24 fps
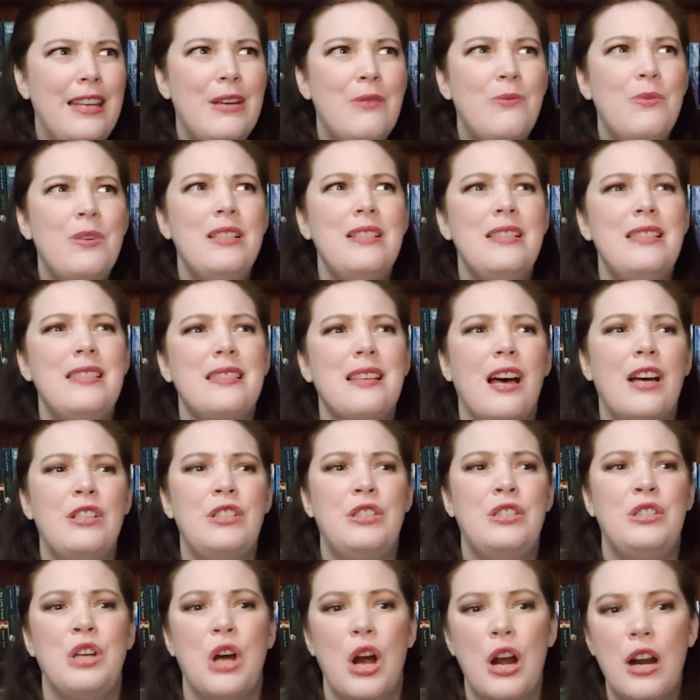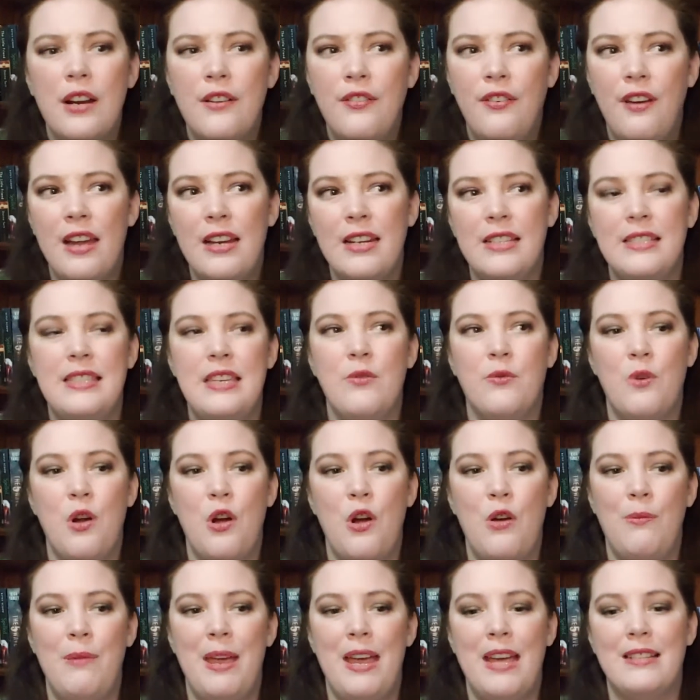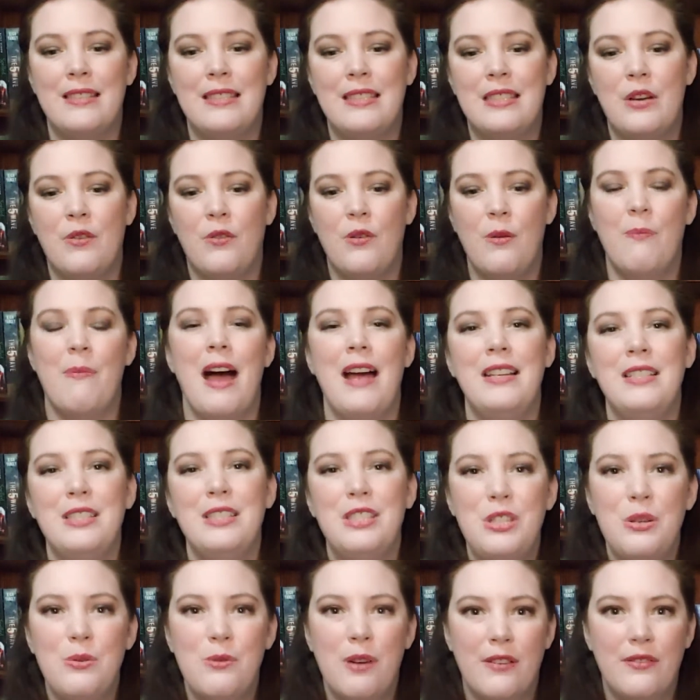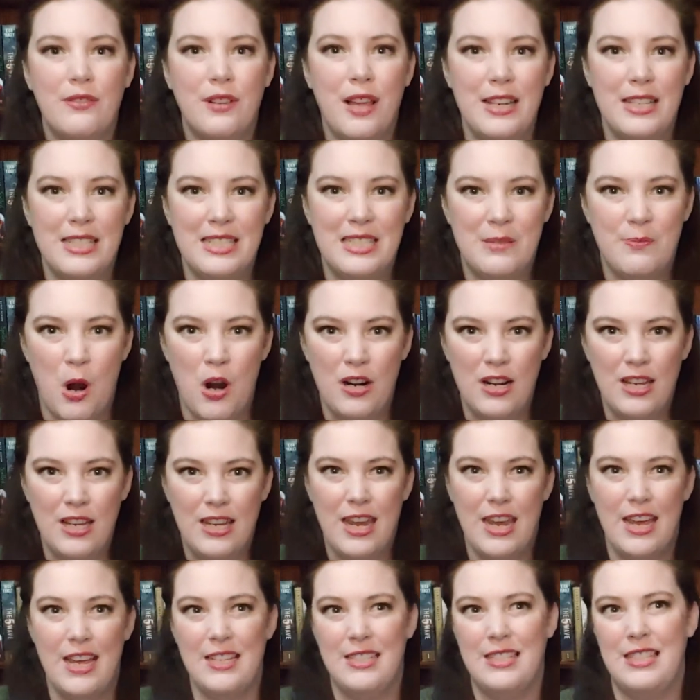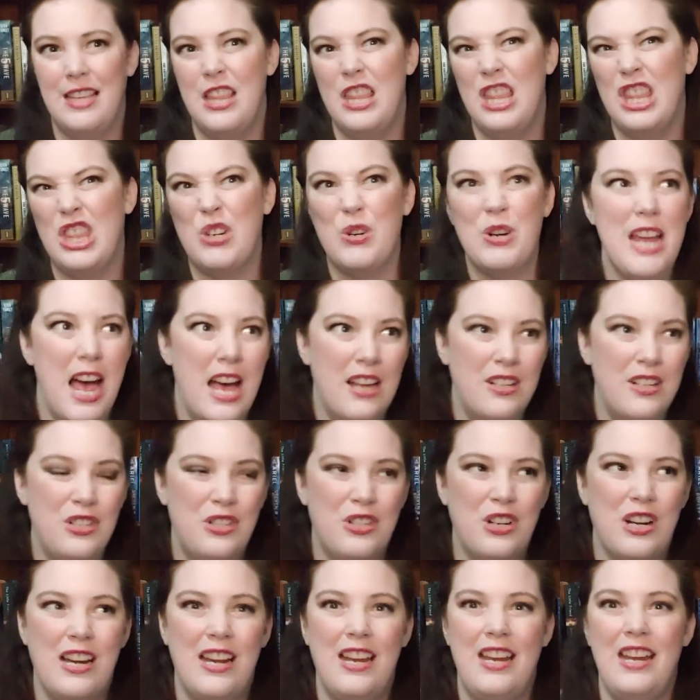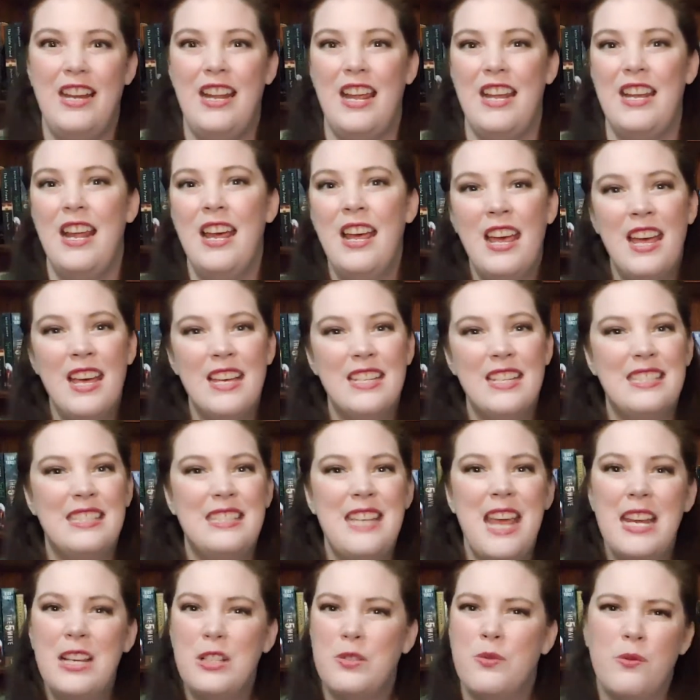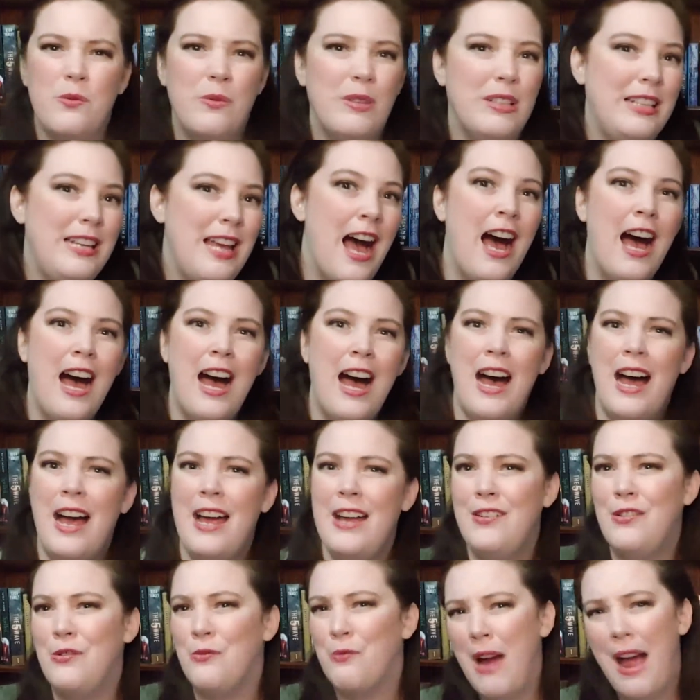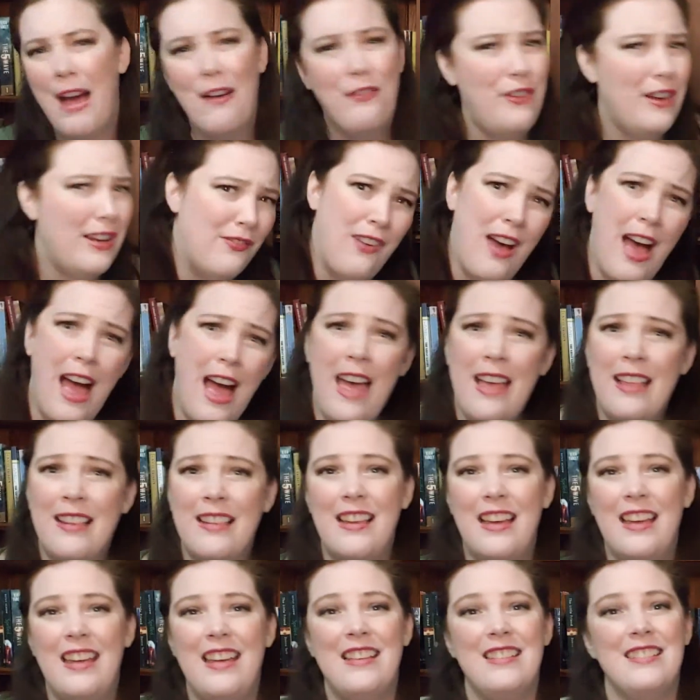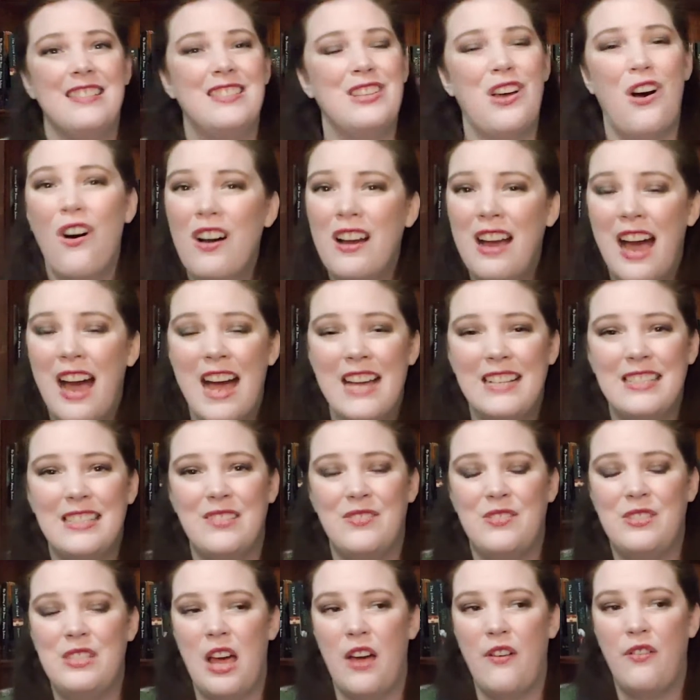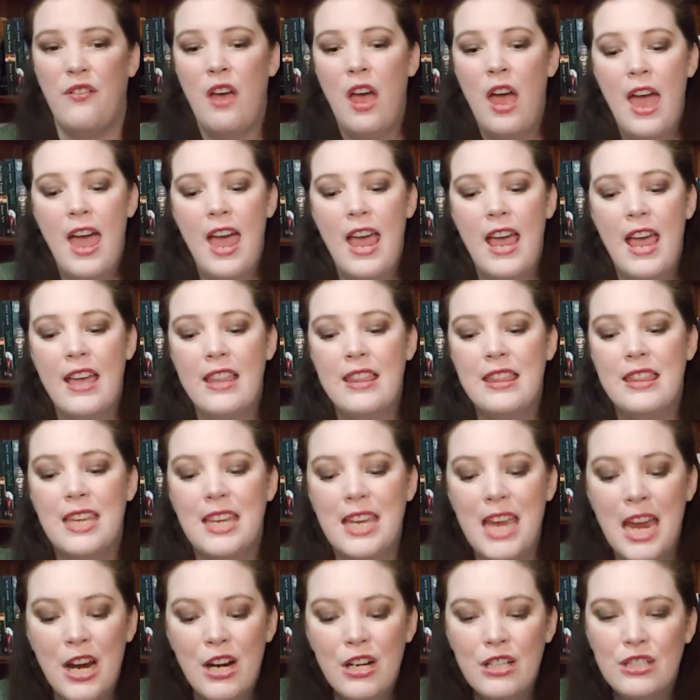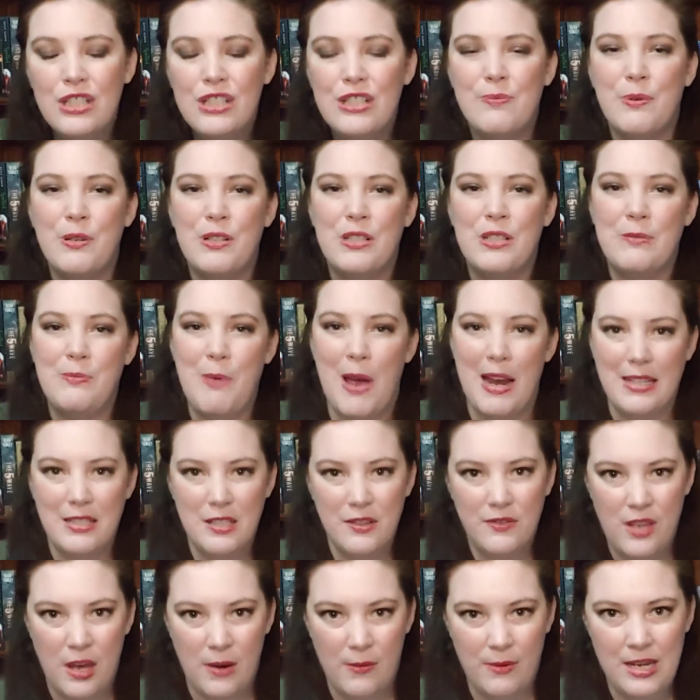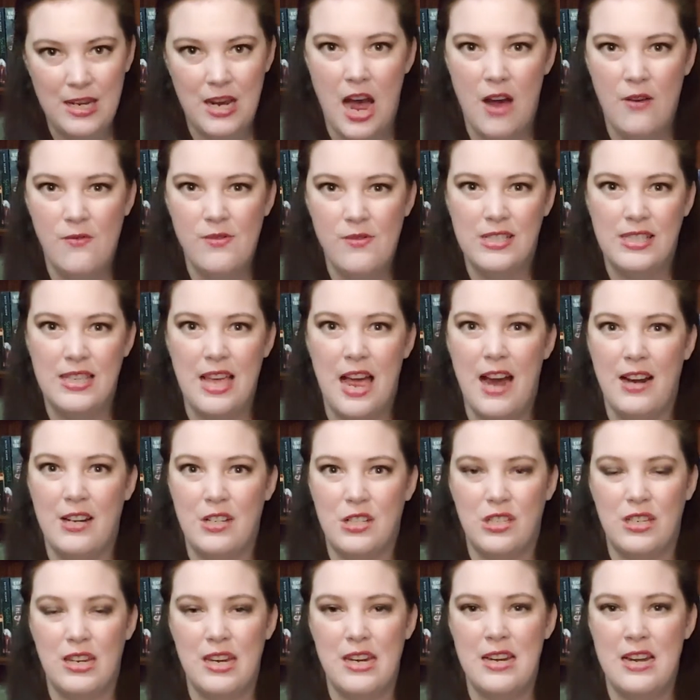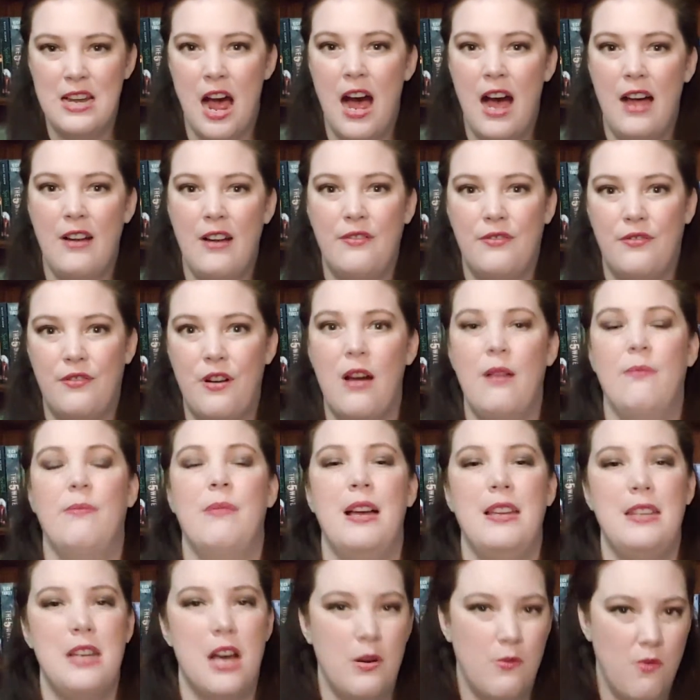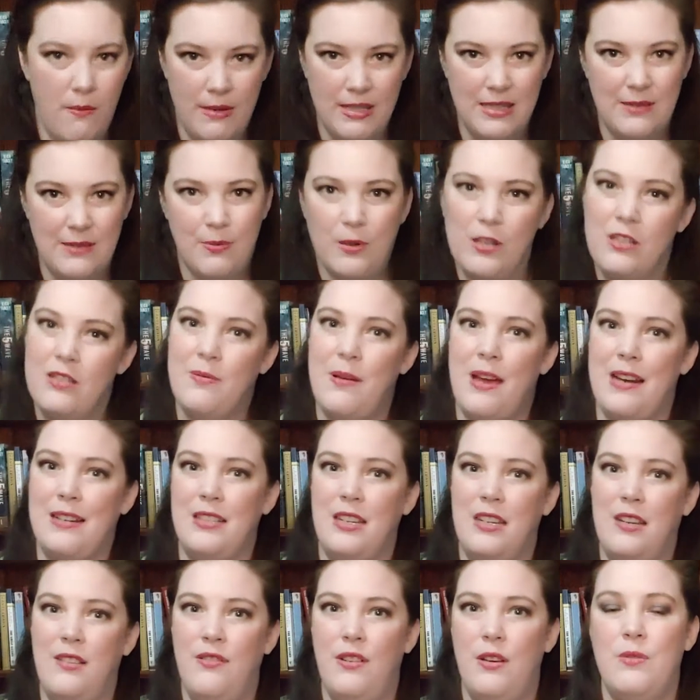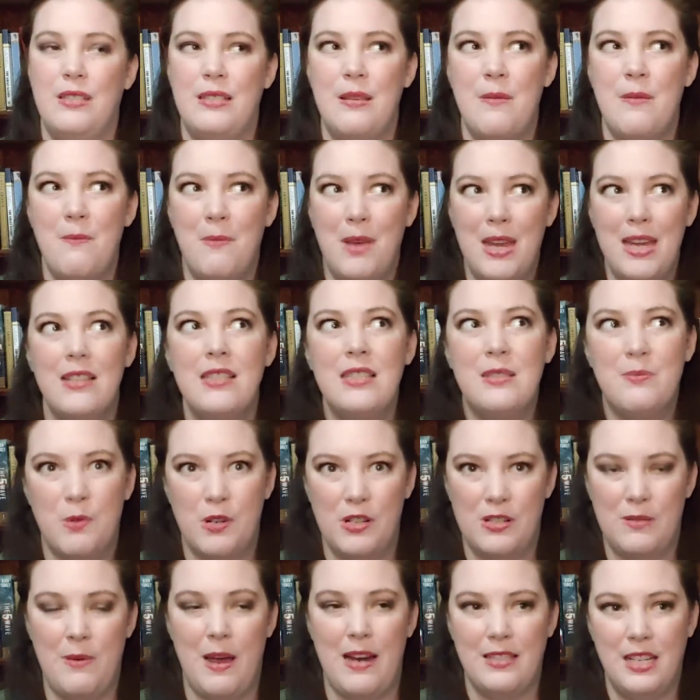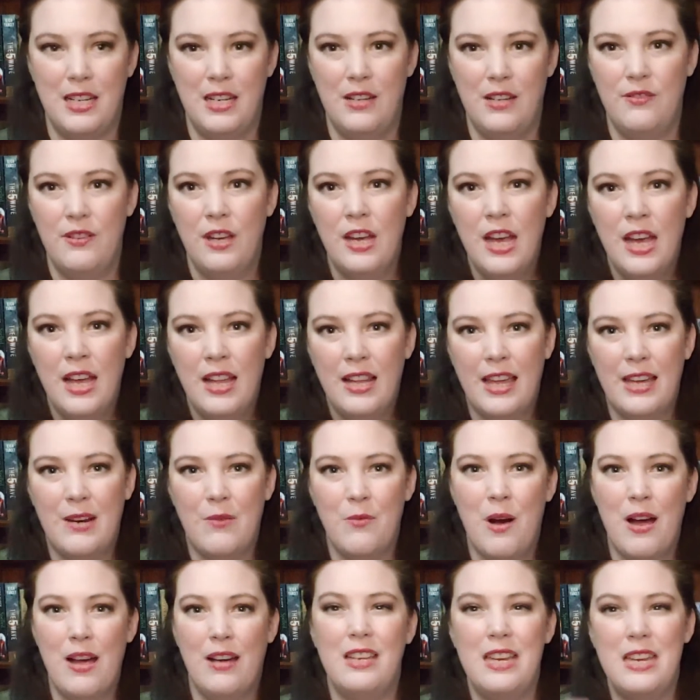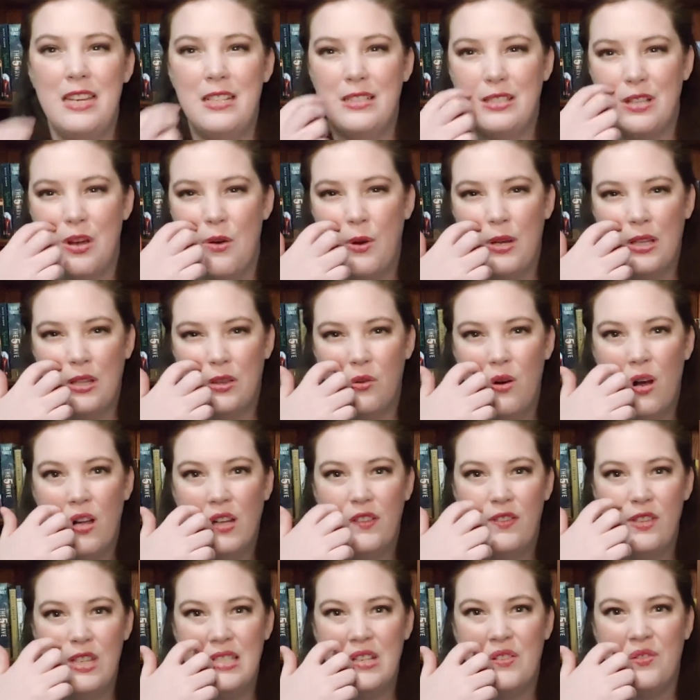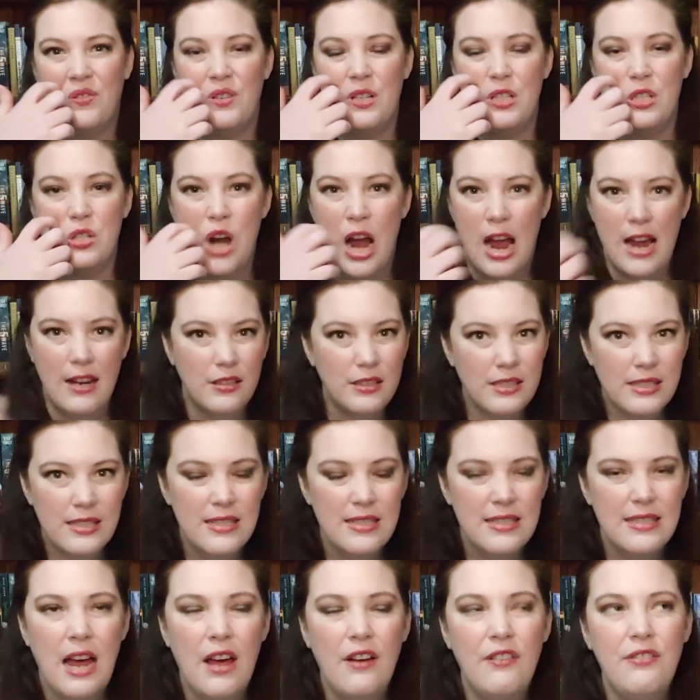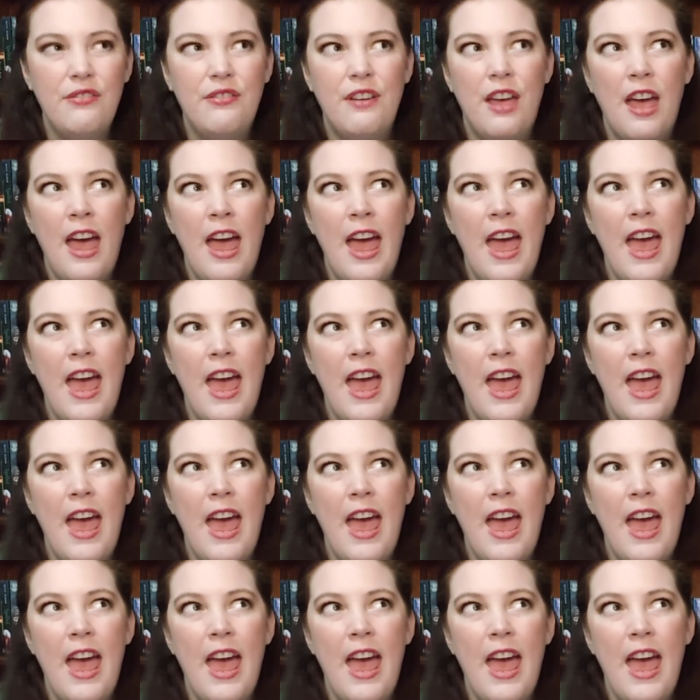It was a dark fantasy romance that reminds you of like Spartacus and 300, and stakes were really high, graphic violence, all kinds of stuff. And the character's perspective that we got was actually not from a young woman's perspective. It was a man's perspective, like while he's going through all of these different trials and stuff.